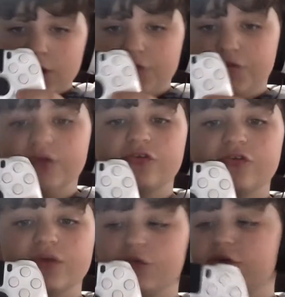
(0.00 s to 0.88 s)

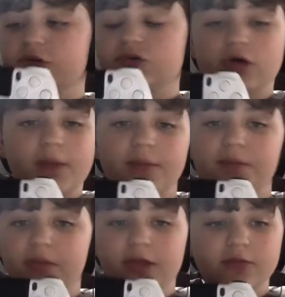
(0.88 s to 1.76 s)
This is the controller I've been
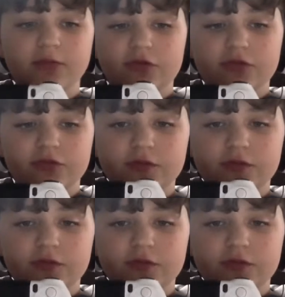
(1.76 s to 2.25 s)
playing with